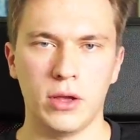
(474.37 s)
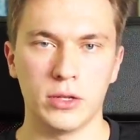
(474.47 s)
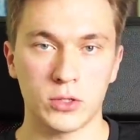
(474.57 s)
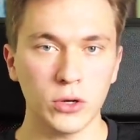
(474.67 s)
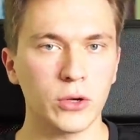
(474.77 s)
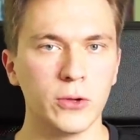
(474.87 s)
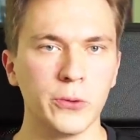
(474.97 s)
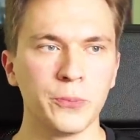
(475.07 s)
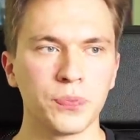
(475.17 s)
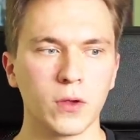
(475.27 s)

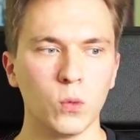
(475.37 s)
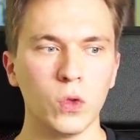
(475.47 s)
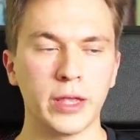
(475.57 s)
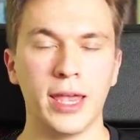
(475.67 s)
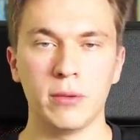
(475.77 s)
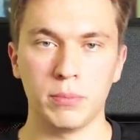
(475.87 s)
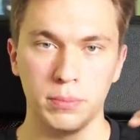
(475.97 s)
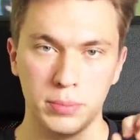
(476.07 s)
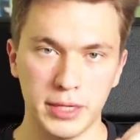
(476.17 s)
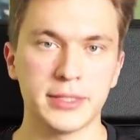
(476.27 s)
circle will gain
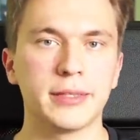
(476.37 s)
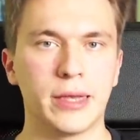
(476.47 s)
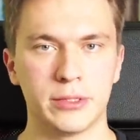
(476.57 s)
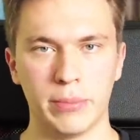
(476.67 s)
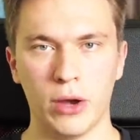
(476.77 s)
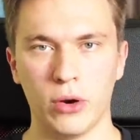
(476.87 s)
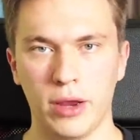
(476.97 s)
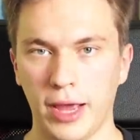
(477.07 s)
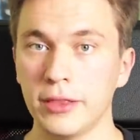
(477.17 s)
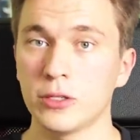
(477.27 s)
plus 10,000 power.
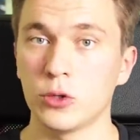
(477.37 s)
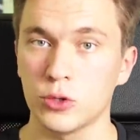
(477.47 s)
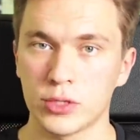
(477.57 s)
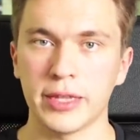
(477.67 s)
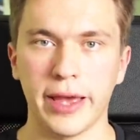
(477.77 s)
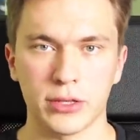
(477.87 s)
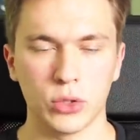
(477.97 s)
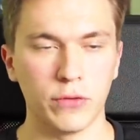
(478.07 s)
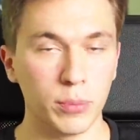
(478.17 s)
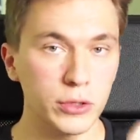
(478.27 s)
And this also stacks. So
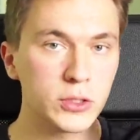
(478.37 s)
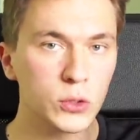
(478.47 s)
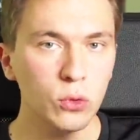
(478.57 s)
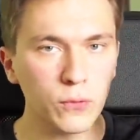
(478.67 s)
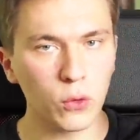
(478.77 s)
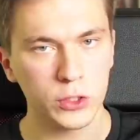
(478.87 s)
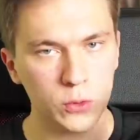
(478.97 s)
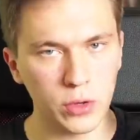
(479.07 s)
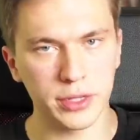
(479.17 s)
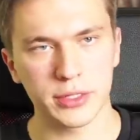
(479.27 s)
if you put 2 Force
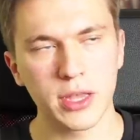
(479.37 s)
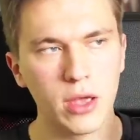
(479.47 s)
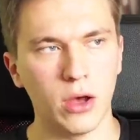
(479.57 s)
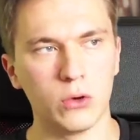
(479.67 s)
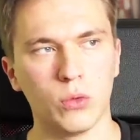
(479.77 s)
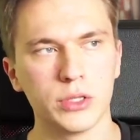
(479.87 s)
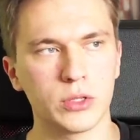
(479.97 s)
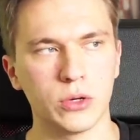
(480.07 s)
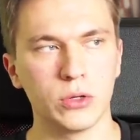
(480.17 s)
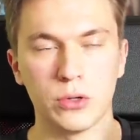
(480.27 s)
1s on one
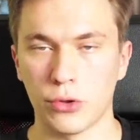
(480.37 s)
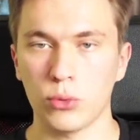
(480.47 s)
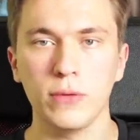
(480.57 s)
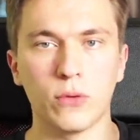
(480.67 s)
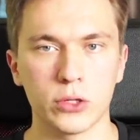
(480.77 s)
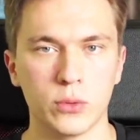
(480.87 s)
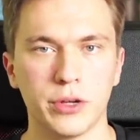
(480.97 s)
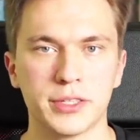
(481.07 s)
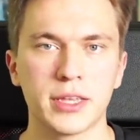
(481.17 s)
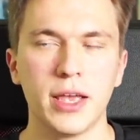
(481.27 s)
circle, or 3 Force
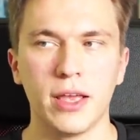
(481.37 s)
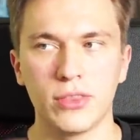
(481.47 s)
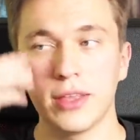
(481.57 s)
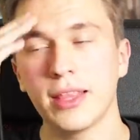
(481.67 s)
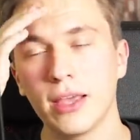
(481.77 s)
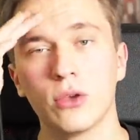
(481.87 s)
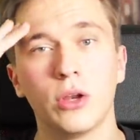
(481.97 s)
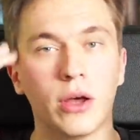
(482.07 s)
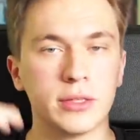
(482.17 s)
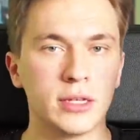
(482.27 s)
1s, then that
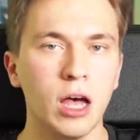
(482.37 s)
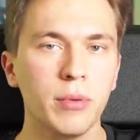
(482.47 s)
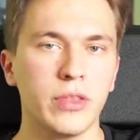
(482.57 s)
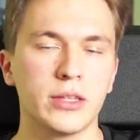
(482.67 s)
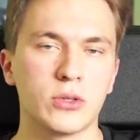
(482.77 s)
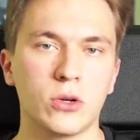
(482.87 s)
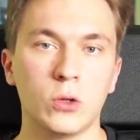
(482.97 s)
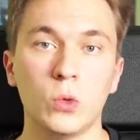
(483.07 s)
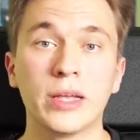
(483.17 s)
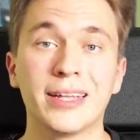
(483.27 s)
unit on top of that circle
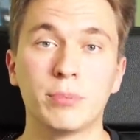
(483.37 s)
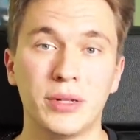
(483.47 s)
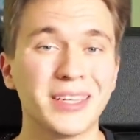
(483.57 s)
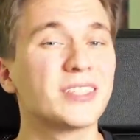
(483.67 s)
will get plus